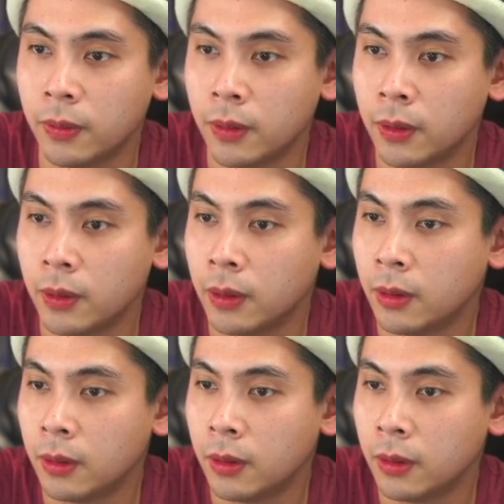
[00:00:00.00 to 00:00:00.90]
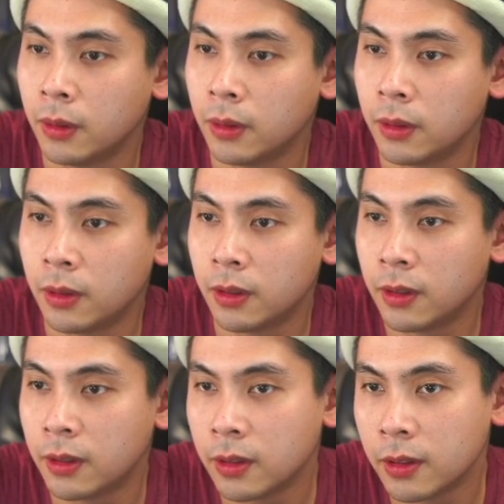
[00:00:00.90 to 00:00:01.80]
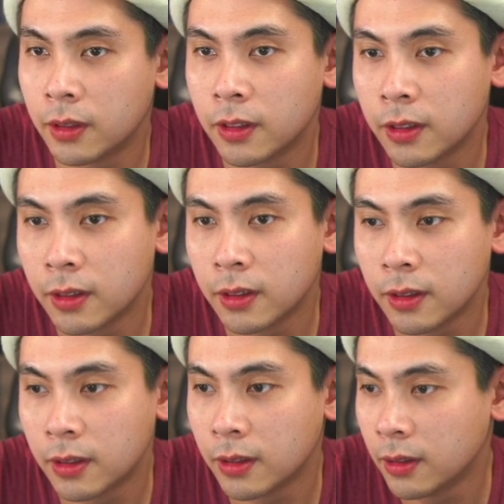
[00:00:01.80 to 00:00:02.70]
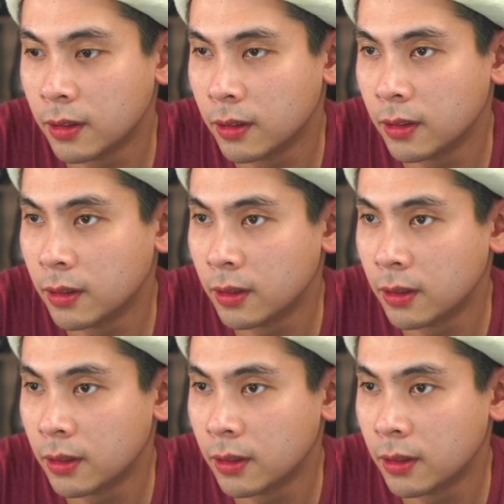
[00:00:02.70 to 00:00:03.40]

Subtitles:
(silence)